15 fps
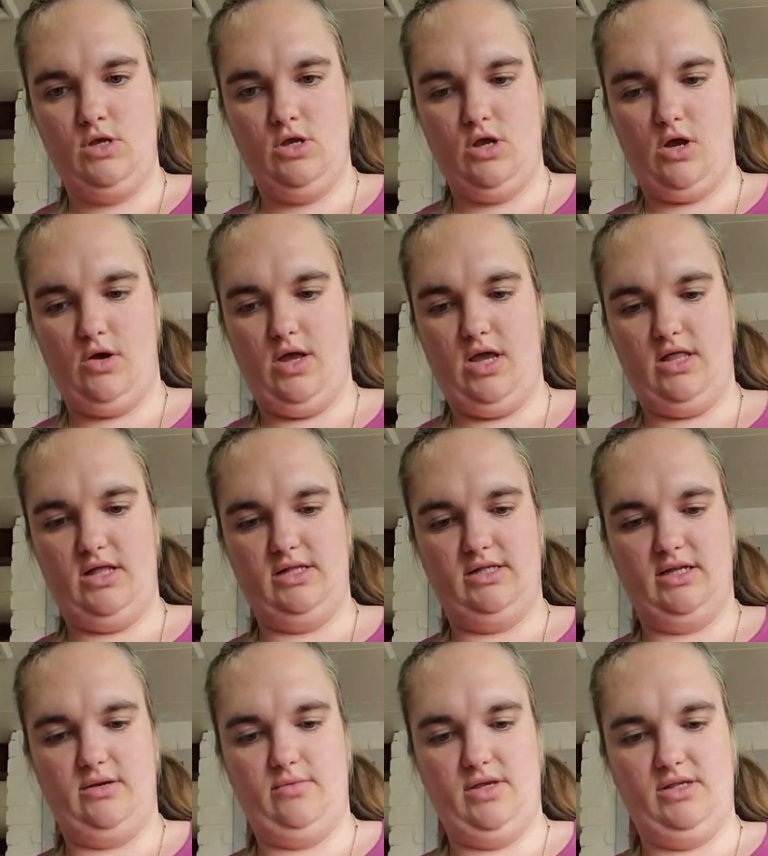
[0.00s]
Oh yeah, that's
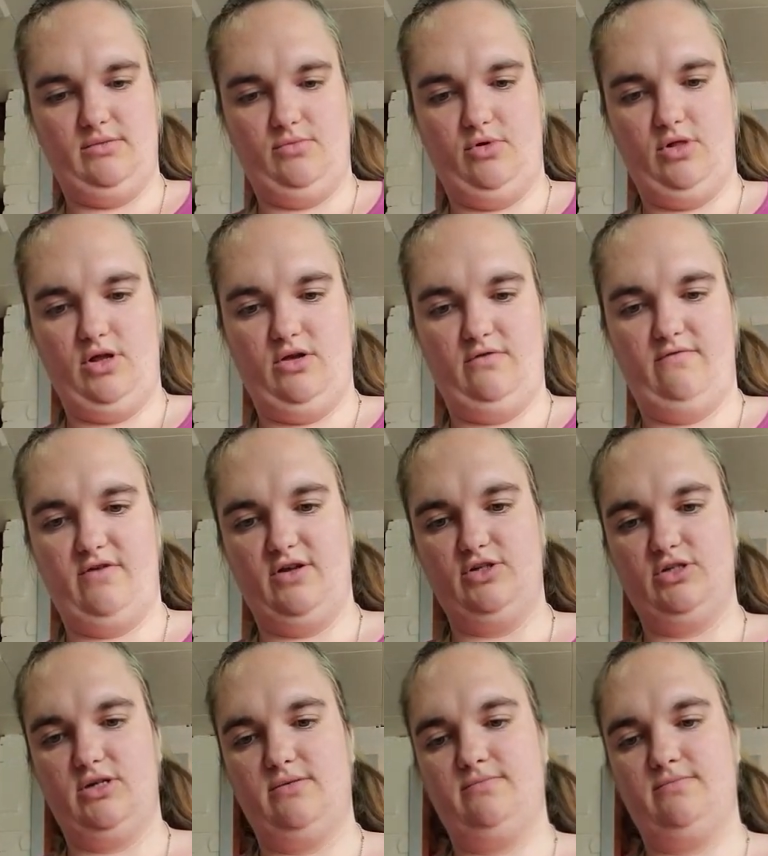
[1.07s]
gonna be some really good fudge.